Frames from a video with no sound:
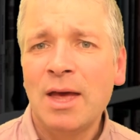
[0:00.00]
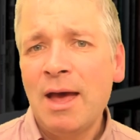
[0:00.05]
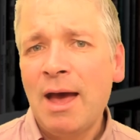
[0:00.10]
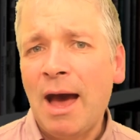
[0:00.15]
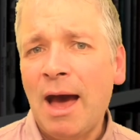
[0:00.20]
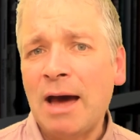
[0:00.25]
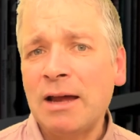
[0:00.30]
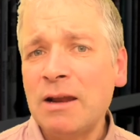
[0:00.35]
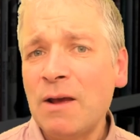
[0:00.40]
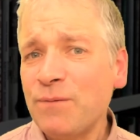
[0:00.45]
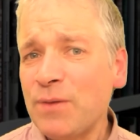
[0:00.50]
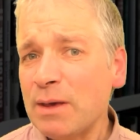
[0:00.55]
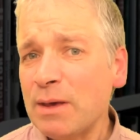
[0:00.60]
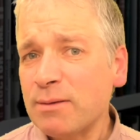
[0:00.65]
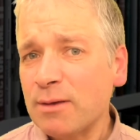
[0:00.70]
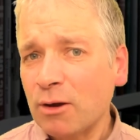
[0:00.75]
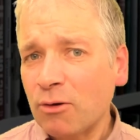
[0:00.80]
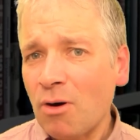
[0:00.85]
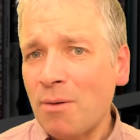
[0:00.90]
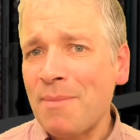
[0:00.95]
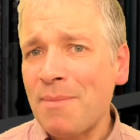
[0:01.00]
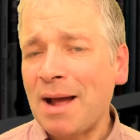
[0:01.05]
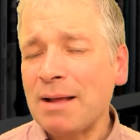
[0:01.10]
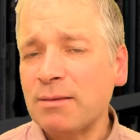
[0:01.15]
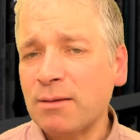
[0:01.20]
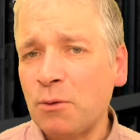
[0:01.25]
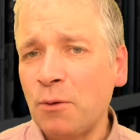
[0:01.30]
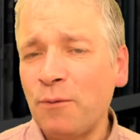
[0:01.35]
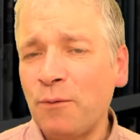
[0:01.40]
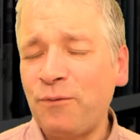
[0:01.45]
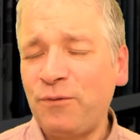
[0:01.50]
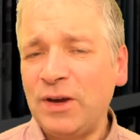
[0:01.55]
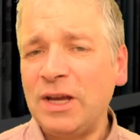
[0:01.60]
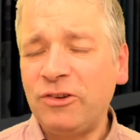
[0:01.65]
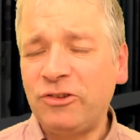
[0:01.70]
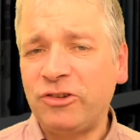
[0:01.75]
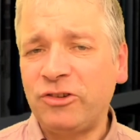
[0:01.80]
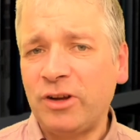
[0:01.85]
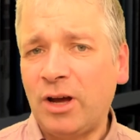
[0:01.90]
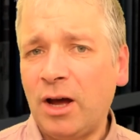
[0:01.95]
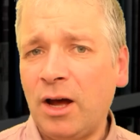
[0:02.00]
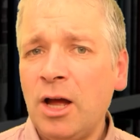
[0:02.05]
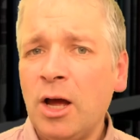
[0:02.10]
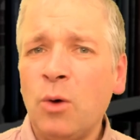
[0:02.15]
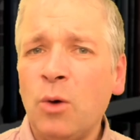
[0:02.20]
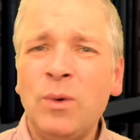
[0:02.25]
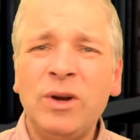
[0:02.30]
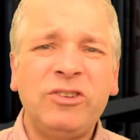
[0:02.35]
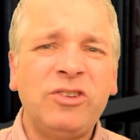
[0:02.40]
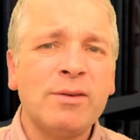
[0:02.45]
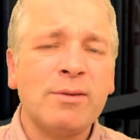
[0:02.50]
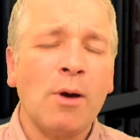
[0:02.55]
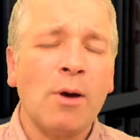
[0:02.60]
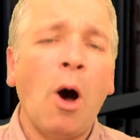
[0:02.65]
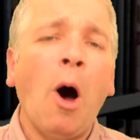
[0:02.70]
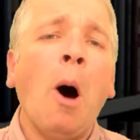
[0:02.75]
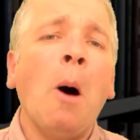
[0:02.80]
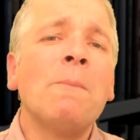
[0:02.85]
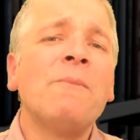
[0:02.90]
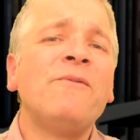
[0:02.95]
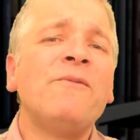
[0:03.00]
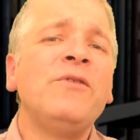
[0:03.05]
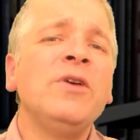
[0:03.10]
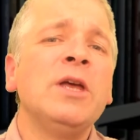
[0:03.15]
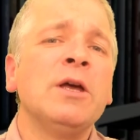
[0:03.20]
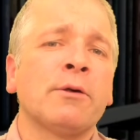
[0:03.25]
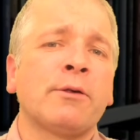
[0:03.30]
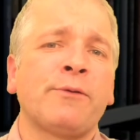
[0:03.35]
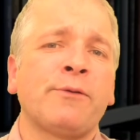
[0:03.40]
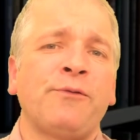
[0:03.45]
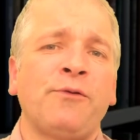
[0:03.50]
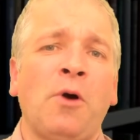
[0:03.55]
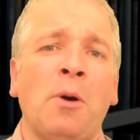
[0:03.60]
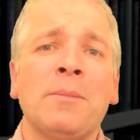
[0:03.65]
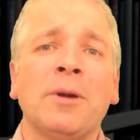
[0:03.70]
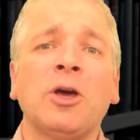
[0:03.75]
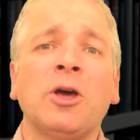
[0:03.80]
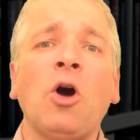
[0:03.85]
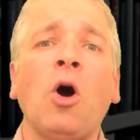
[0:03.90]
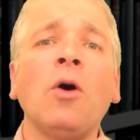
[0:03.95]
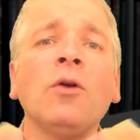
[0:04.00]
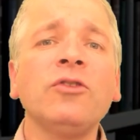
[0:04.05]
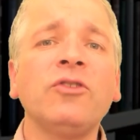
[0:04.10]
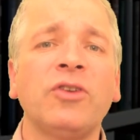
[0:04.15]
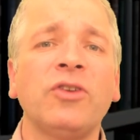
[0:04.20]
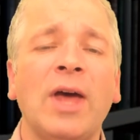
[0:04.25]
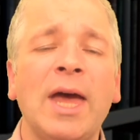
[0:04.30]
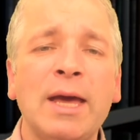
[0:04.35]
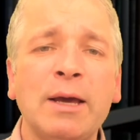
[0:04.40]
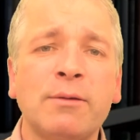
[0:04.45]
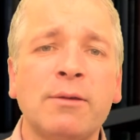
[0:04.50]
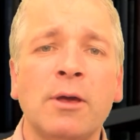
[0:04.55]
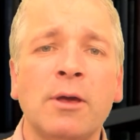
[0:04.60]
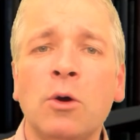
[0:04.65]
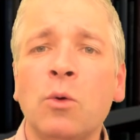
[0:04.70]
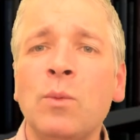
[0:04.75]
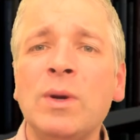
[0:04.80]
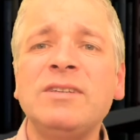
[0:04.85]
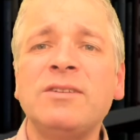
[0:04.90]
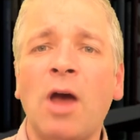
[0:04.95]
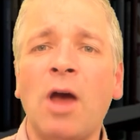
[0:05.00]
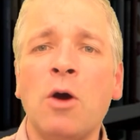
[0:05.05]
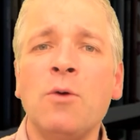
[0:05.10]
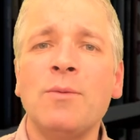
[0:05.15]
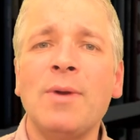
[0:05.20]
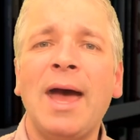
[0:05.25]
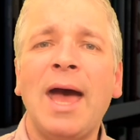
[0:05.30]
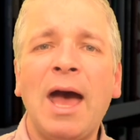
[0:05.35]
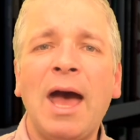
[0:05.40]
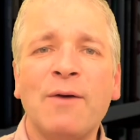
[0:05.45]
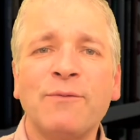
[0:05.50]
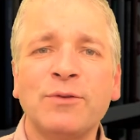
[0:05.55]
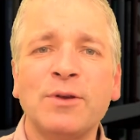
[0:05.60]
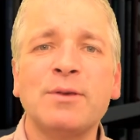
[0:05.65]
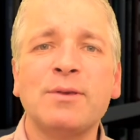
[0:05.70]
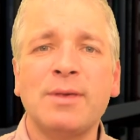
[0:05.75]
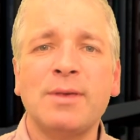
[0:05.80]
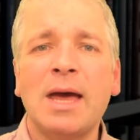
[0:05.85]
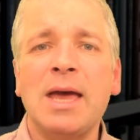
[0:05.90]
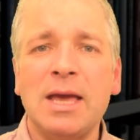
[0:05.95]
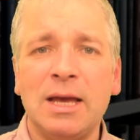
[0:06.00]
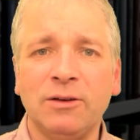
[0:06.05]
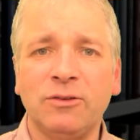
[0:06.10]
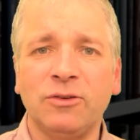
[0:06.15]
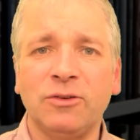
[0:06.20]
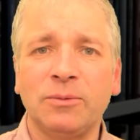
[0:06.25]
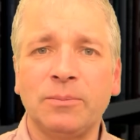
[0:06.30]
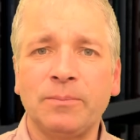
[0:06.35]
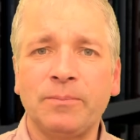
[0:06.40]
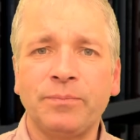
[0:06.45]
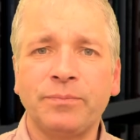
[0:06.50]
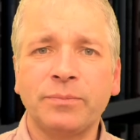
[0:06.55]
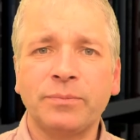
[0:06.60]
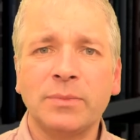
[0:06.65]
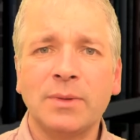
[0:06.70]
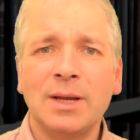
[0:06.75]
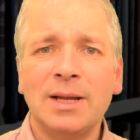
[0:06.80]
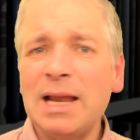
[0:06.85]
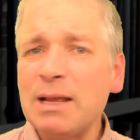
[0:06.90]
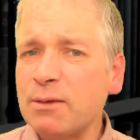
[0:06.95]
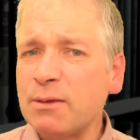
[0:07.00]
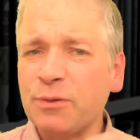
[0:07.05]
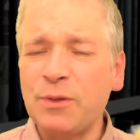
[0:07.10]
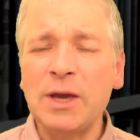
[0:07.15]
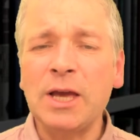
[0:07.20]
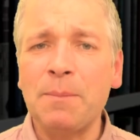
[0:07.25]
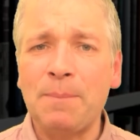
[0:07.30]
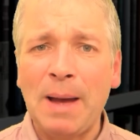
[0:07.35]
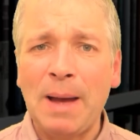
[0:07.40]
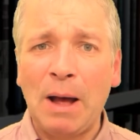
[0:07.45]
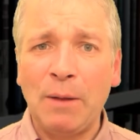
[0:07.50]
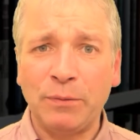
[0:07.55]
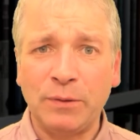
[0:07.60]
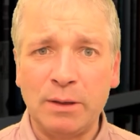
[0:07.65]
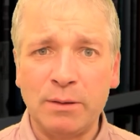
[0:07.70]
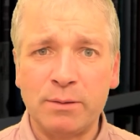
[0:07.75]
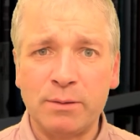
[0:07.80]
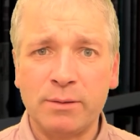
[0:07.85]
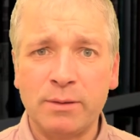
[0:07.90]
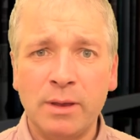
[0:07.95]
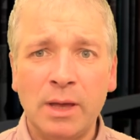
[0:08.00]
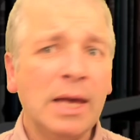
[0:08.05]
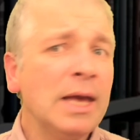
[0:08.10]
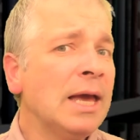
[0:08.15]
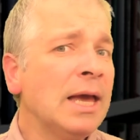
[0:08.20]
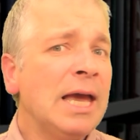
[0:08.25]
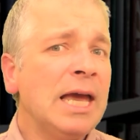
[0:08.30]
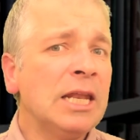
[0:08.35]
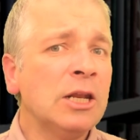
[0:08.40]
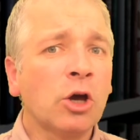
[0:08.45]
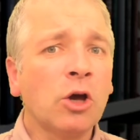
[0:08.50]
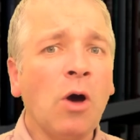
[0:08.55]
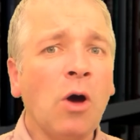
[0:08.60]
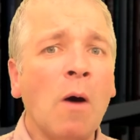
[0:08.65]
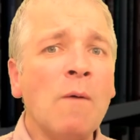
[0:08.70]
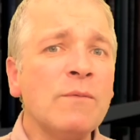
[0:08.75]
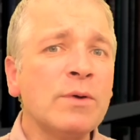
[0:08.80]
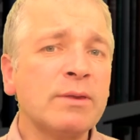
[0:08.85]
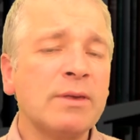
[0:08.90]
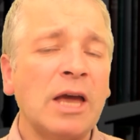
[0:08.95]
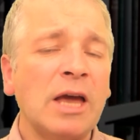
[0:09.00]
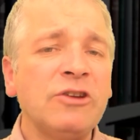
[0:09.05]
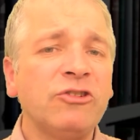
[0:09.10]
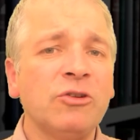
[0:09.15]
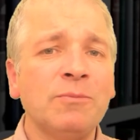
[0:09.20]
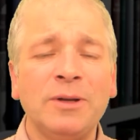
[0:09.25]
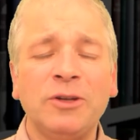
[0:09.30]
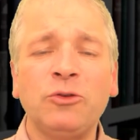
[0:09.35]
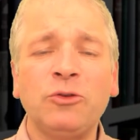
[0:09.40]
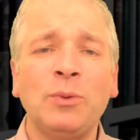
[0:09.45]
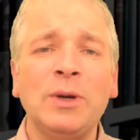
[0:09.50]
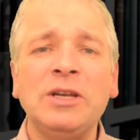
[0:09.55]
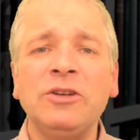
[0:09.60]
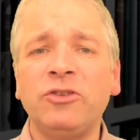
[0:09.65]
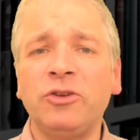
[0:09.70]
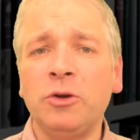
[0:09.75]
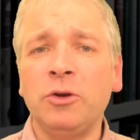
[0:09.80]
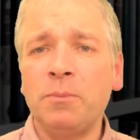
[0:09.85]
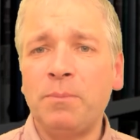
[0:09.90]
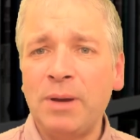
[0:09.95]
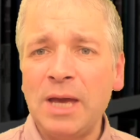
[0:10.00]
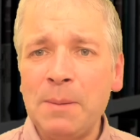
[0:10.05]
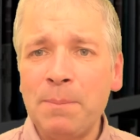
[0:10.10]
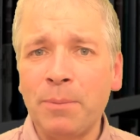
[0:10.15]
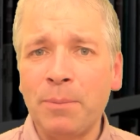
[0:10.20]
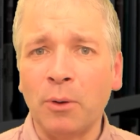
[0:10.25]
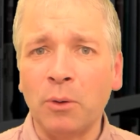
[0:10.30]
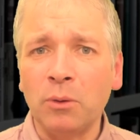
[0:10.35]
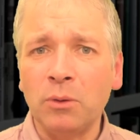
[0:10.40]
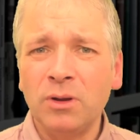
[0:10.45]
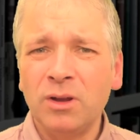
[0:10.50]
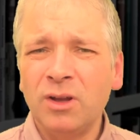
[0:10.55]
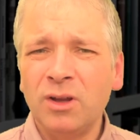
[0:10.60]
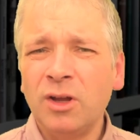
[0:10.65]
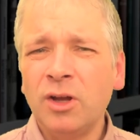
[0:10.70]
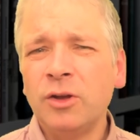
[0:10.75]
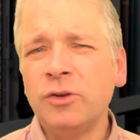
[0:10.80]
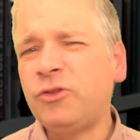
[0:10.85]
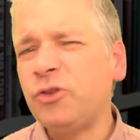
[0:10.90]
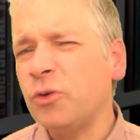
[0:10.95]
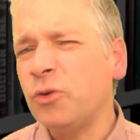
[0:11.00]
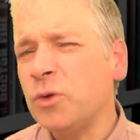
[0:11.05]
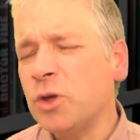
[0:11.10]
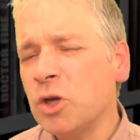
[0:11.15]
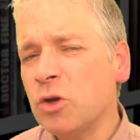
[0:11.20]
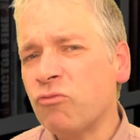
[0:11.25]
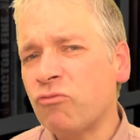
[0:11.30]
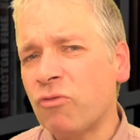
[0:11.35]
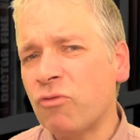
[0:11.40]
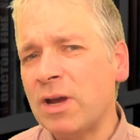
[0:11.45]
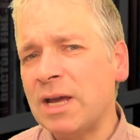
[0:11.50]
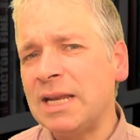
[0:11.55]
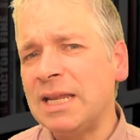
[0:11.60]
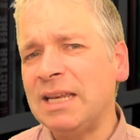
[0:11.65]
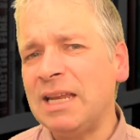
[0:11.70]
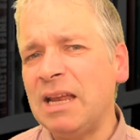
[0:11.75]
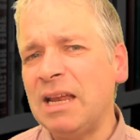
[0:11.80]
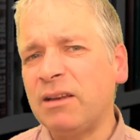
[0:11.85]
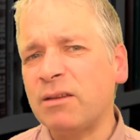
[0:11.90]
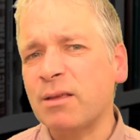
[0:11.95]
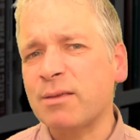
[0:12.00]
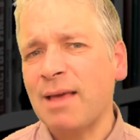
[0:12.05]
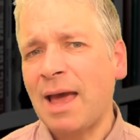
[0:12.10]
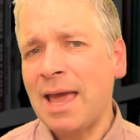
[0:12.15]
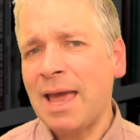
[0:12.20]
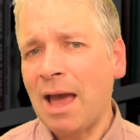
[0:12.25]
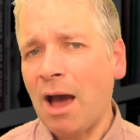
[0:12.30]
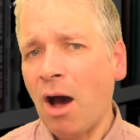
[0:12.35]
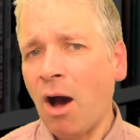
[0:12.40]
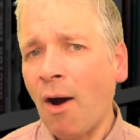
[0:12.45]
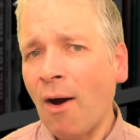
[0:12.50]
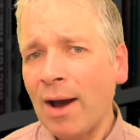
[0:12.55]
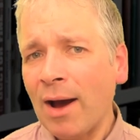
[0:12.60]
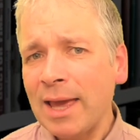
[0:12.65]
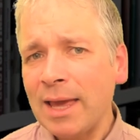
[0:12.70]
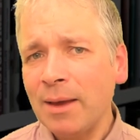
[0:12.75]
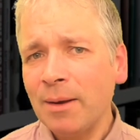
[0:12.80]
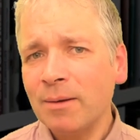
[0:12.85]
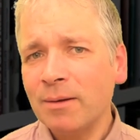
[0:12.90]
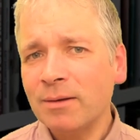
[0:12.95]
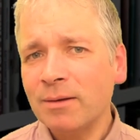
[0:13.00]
And if there's a grammatical feature which is obvious from context, we don't have to say it. Let's think about this. In a conversation between two people, do you really need to say I?